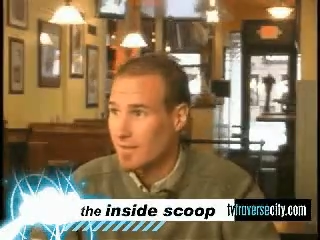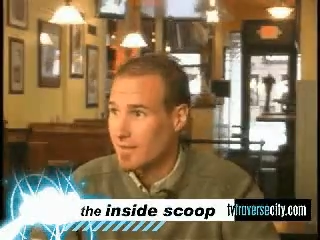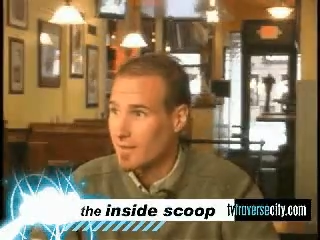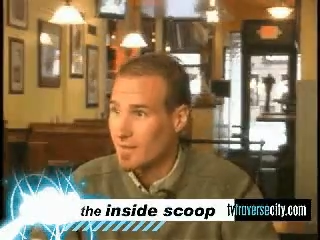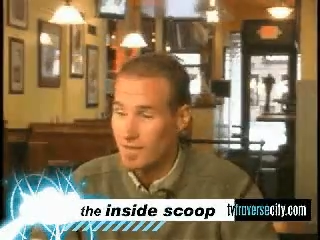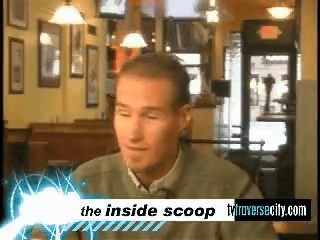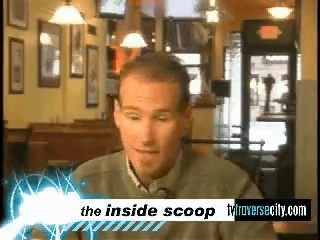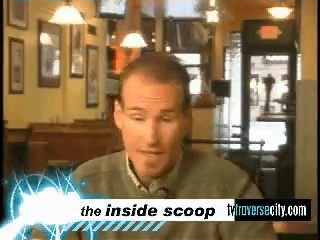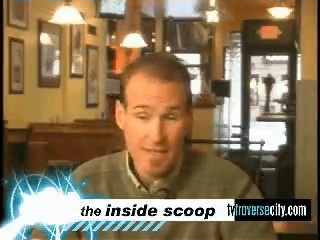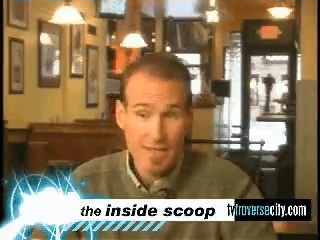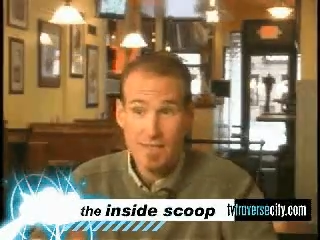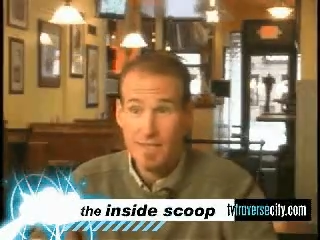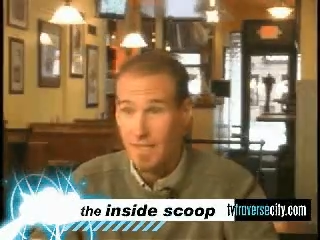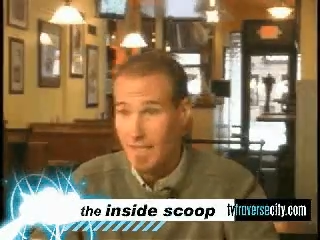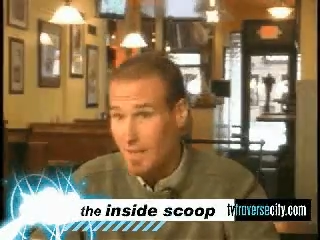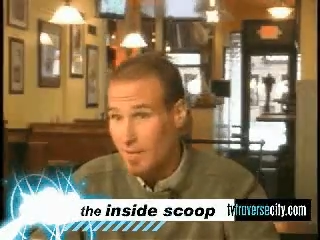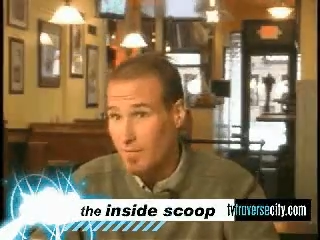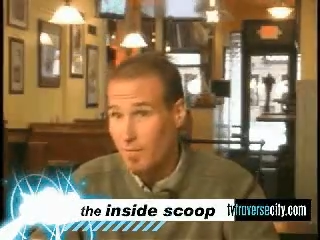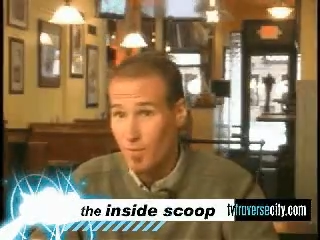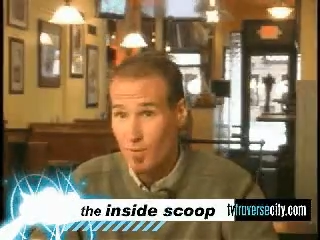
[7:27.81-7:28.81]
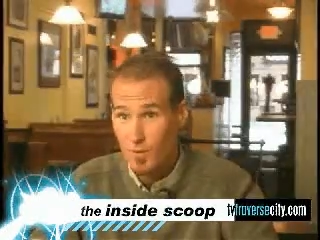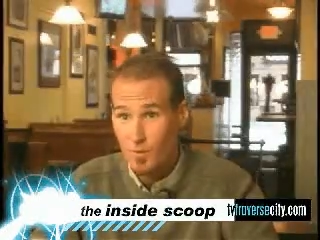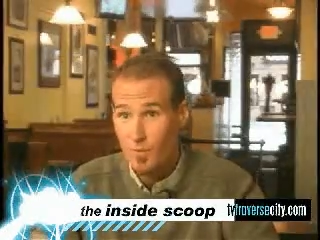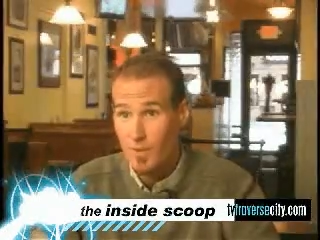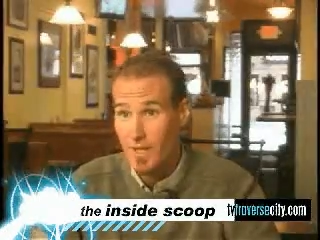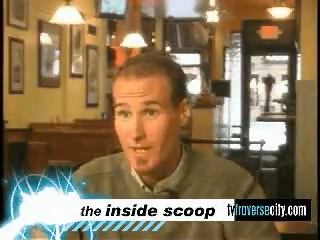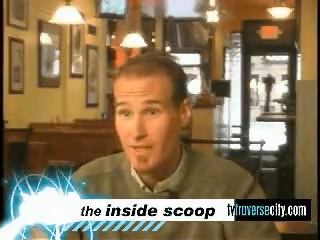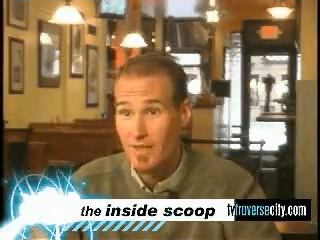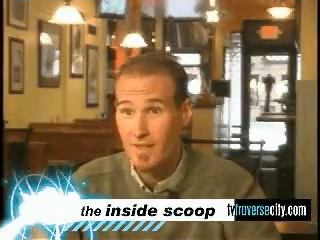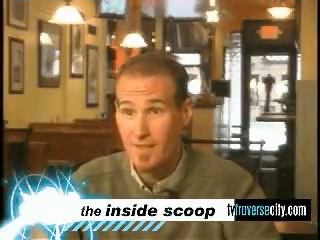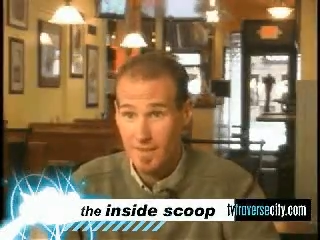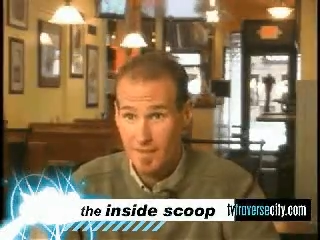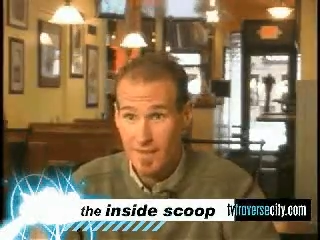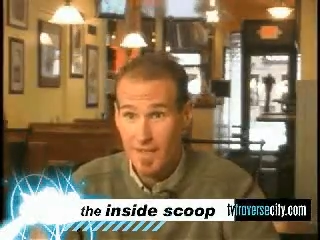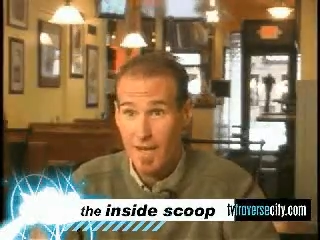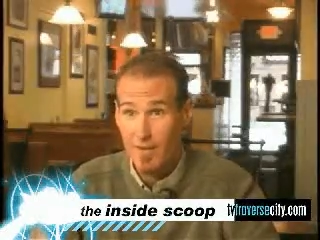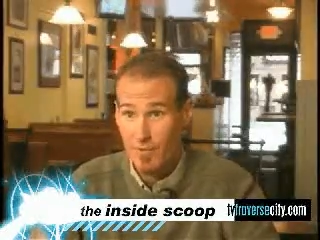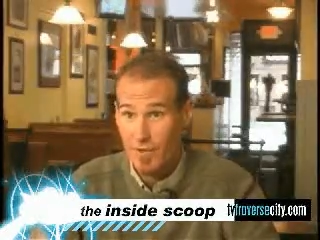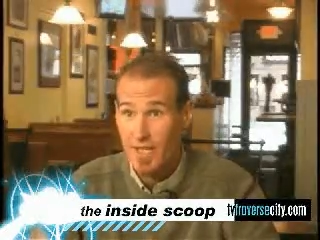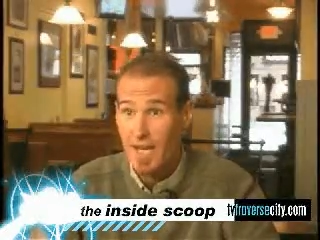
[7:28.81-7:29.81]
likes to eat food. We eat
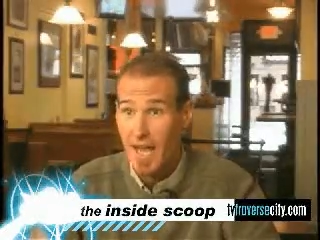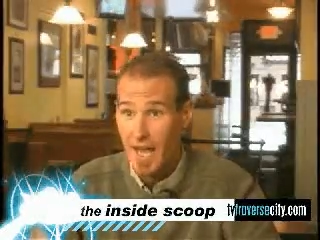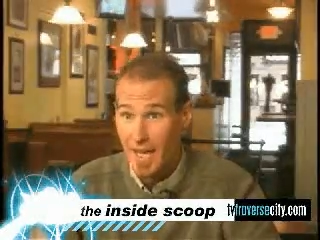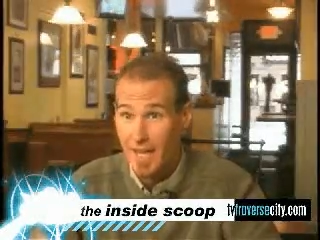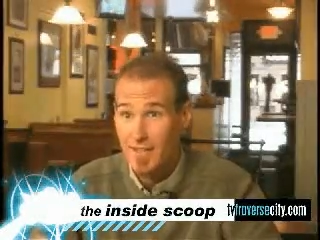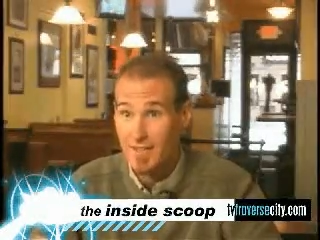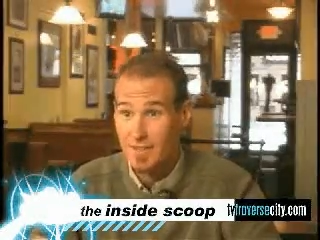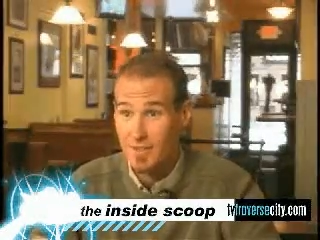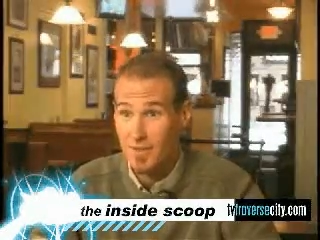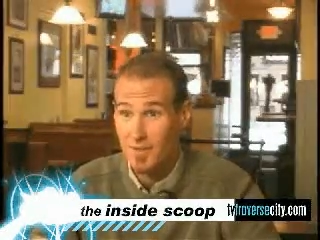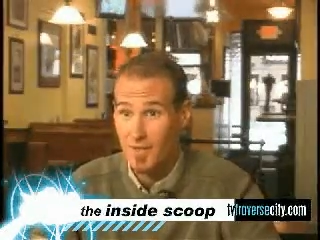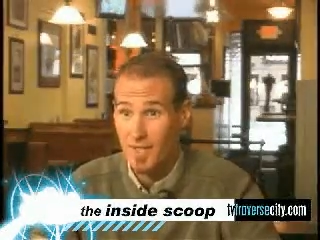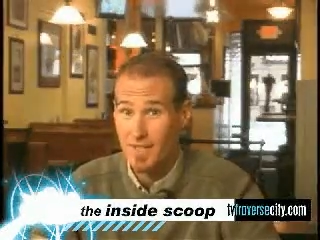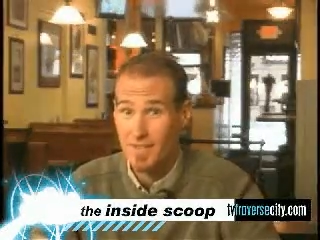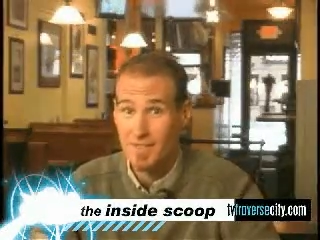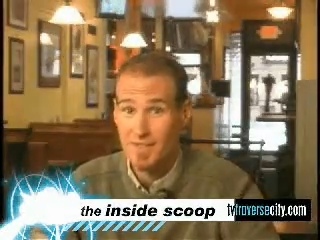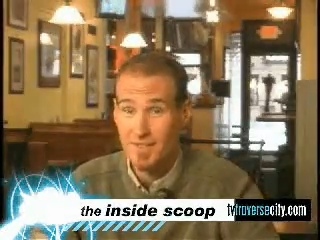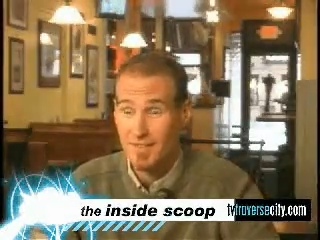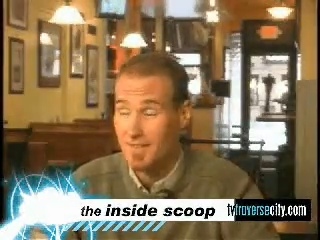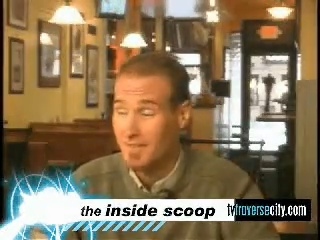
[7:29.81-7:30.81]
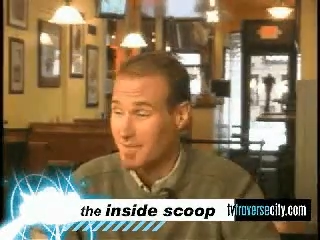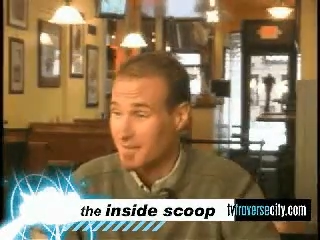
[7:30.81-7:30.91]
every day, so that's